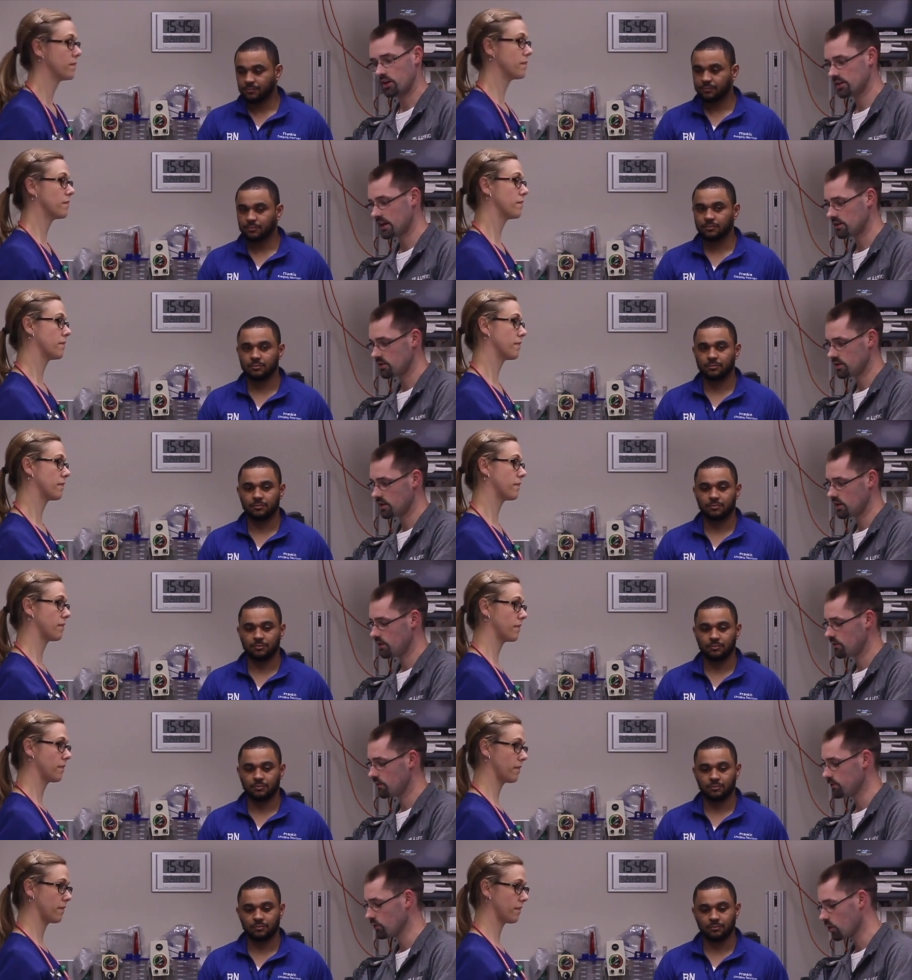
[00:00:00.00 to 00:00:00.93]
Speaker 1: or down to
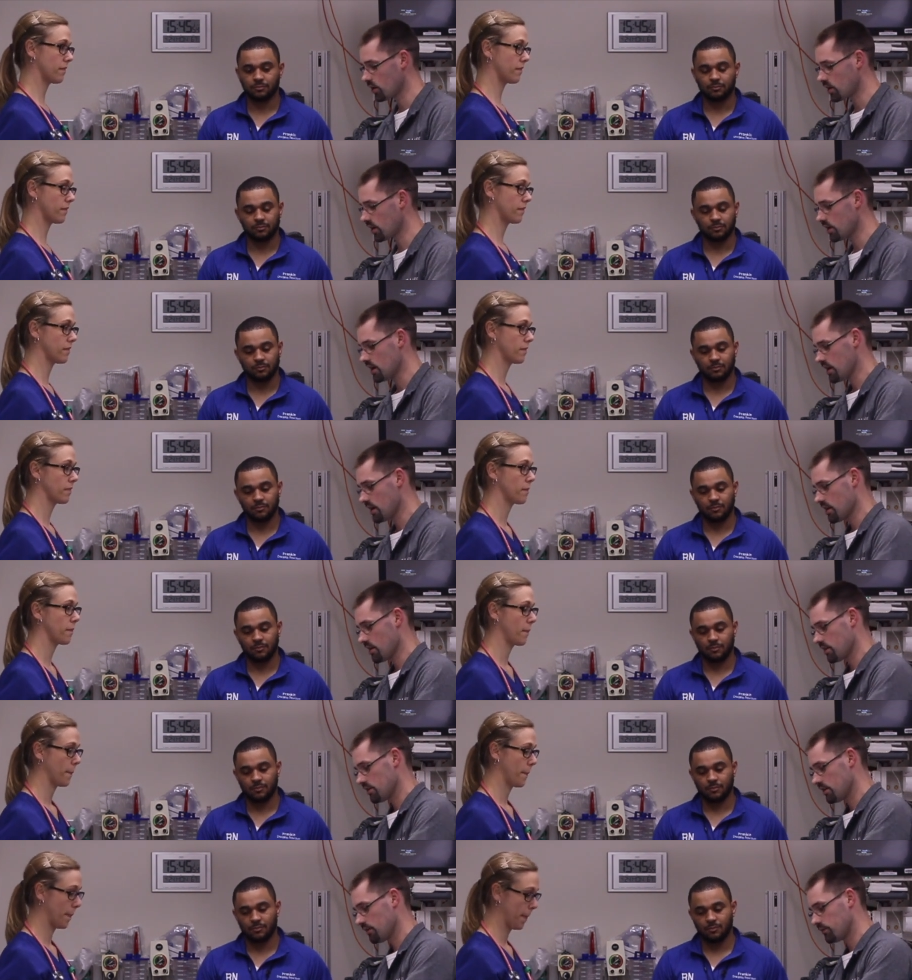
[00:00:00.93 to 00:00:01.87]
the floor.
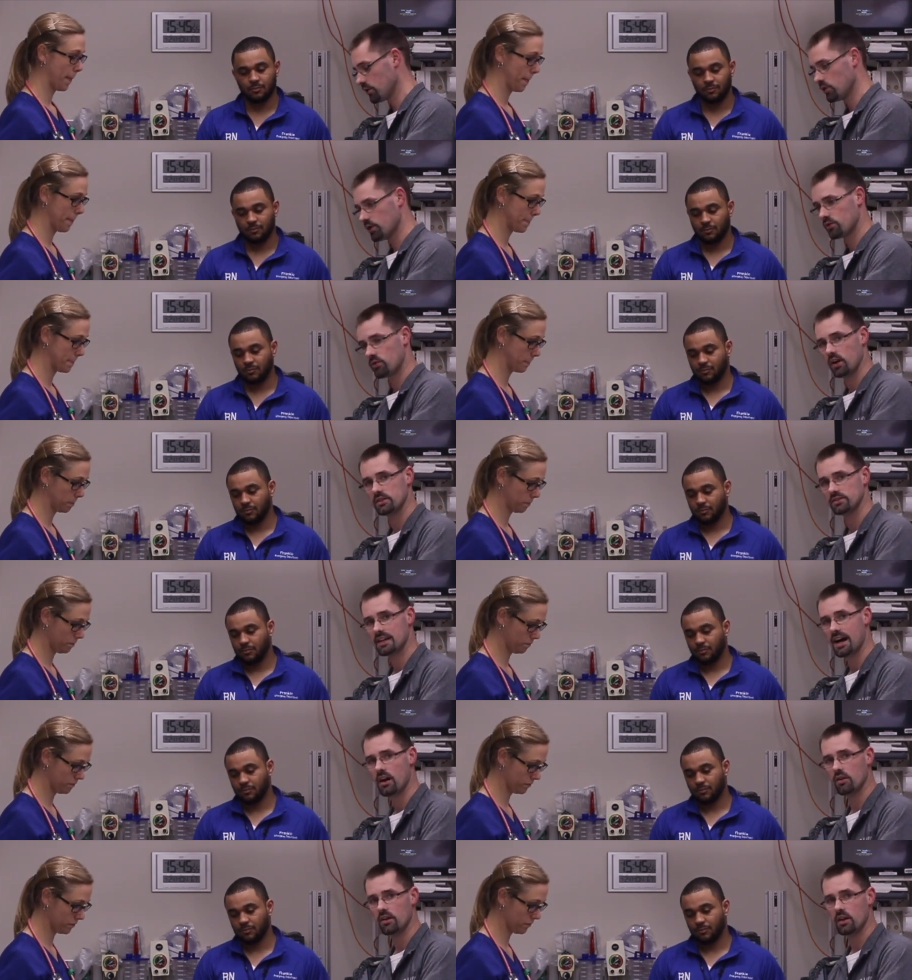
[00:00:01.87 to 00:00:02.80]
The fluid runs
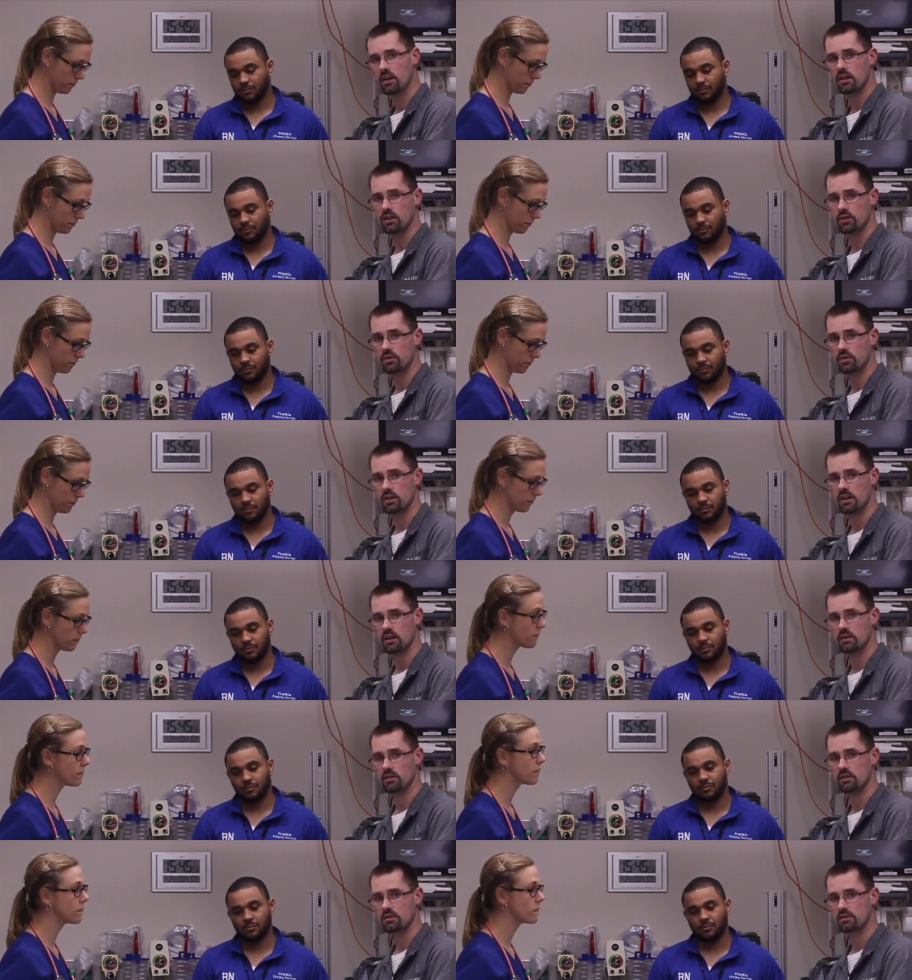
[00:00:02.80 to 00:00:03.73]
out, and then you
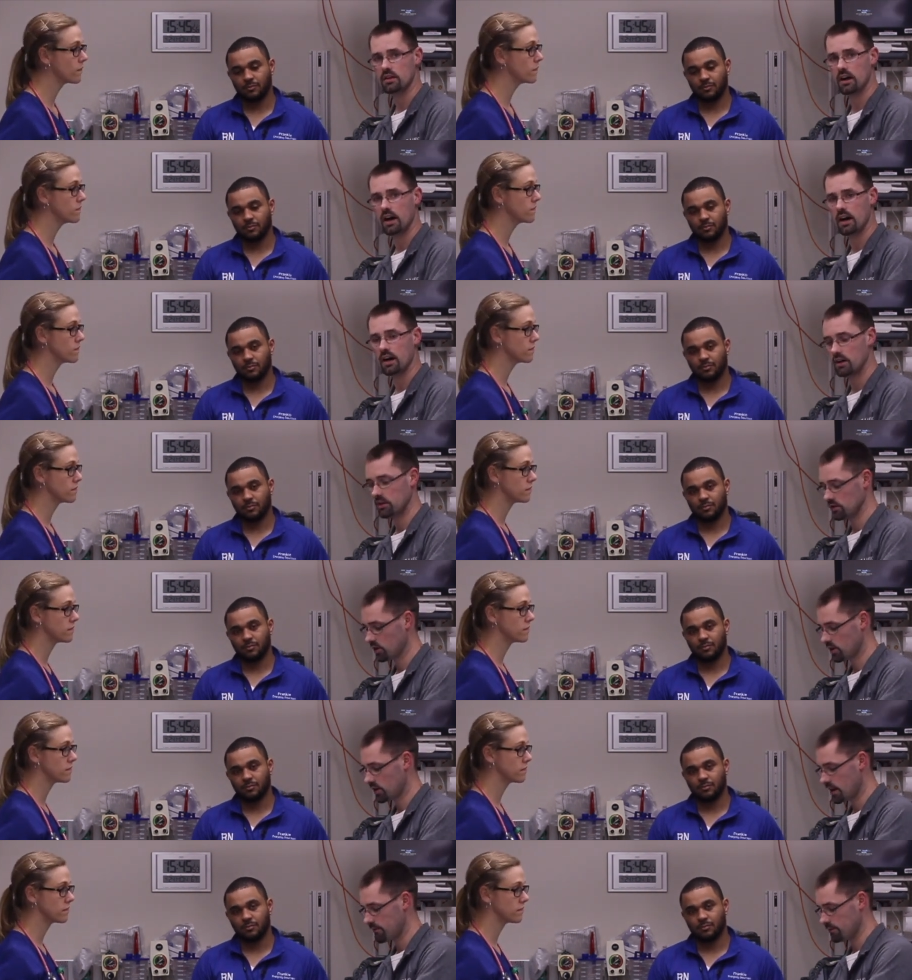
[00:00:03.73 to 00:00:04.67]
can uh,
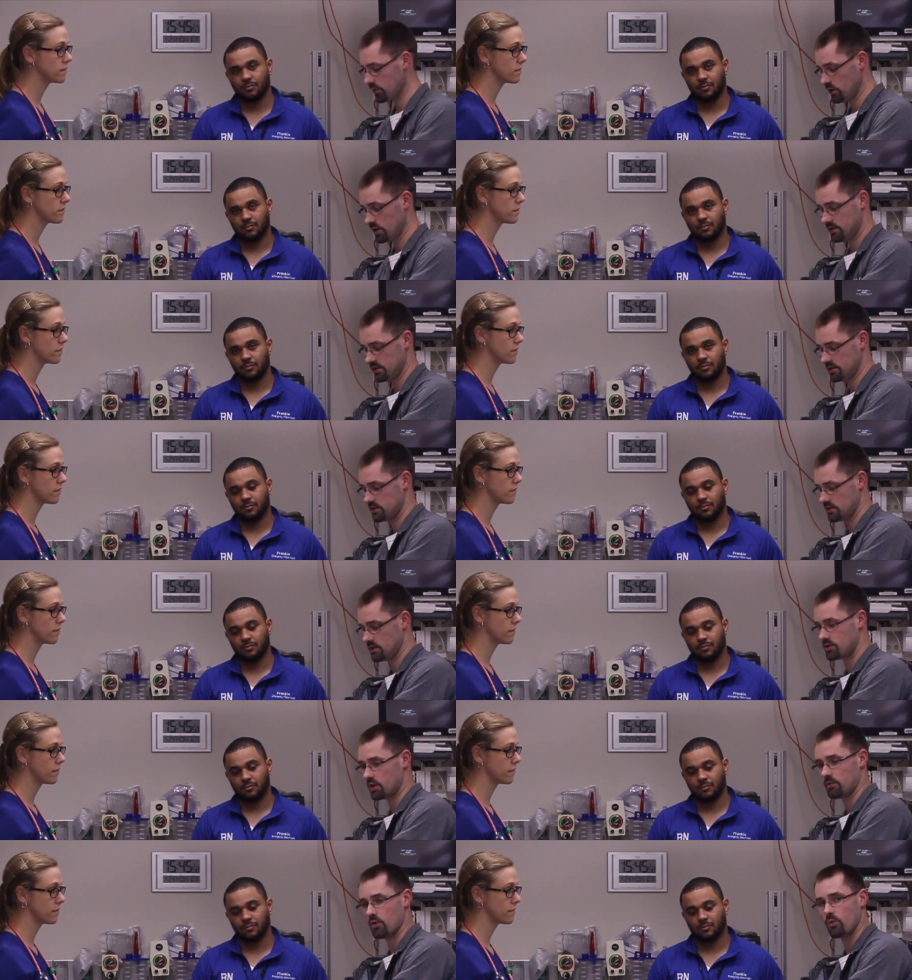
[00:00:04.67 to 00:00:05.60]
look at that fluid to
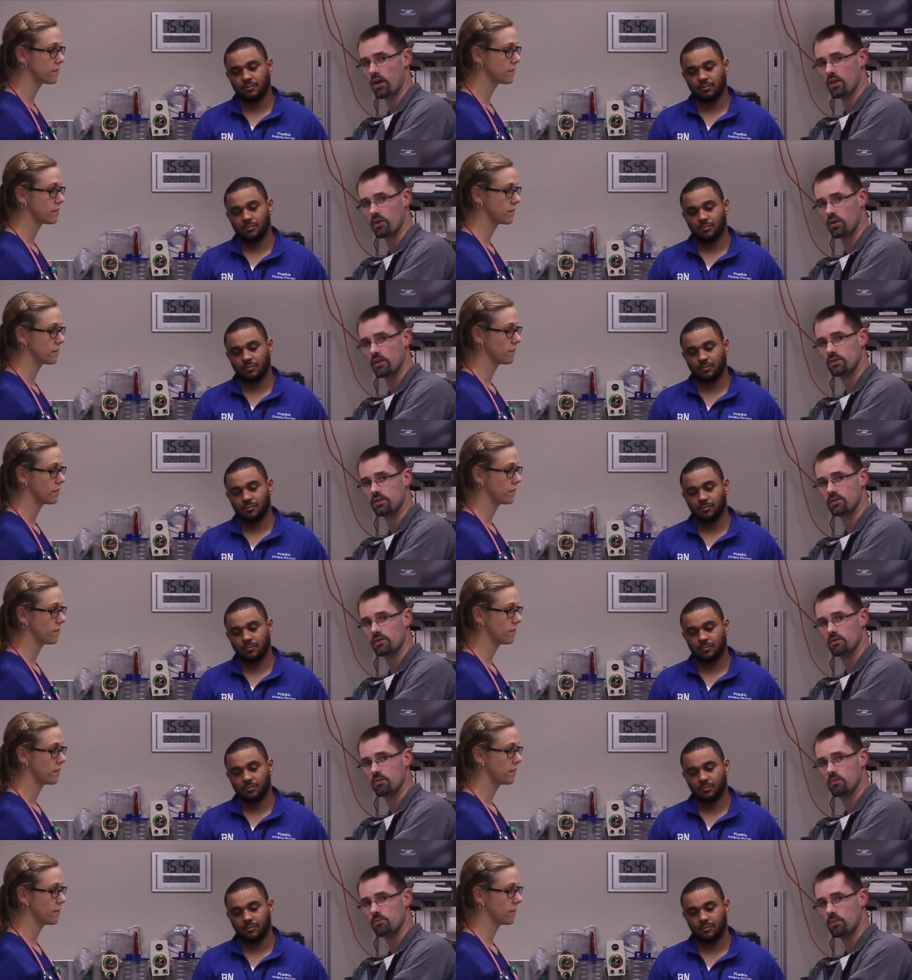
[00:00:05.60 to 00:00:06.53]
determine whether it's
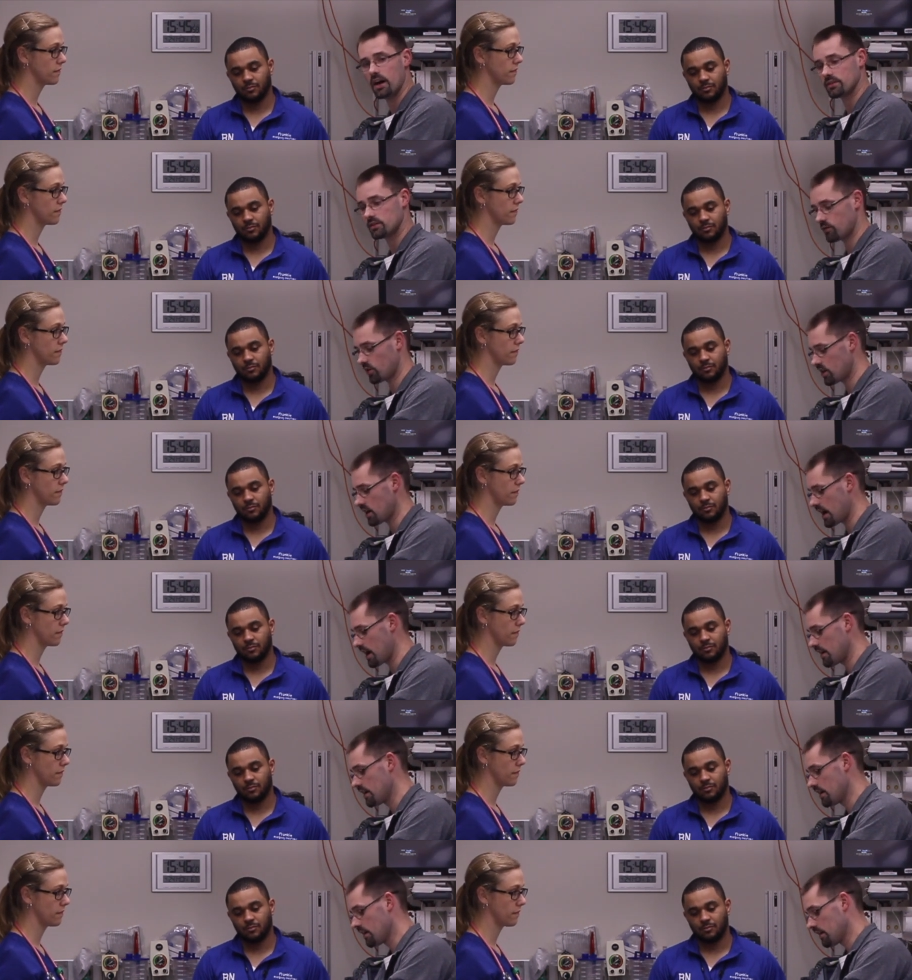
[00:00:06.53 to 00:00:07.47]
positive or not.